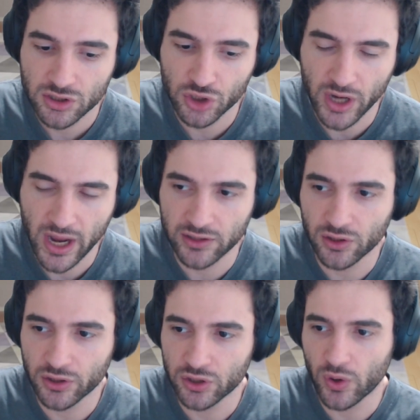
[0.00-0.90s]
should
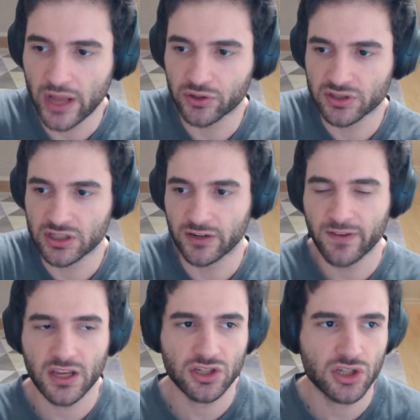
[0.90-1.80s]
handle, address
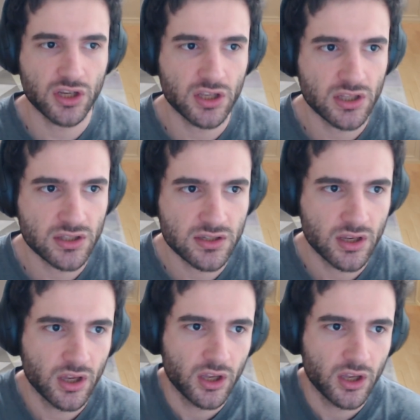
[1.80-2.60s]
derivations.